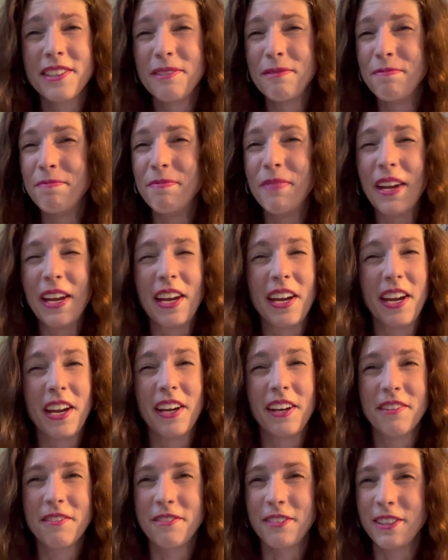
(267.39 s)
me
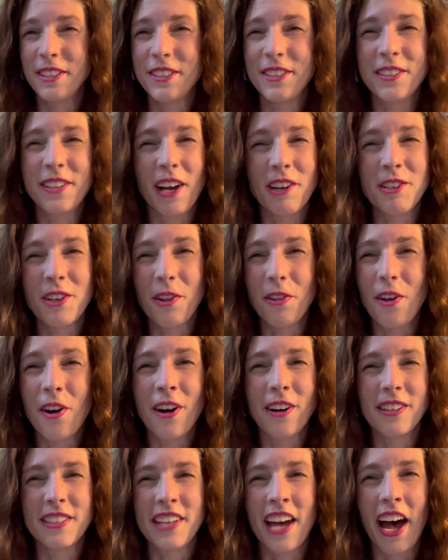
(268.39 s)
for such a long
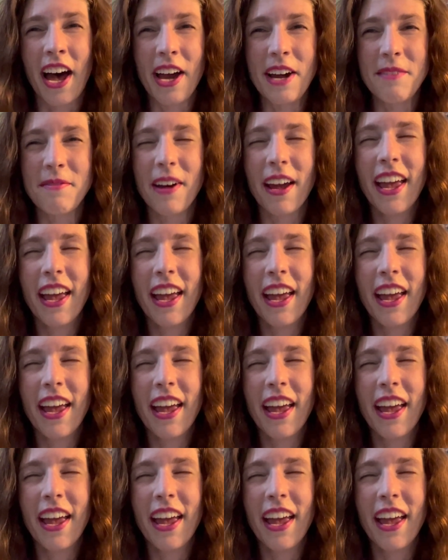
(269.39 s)
time.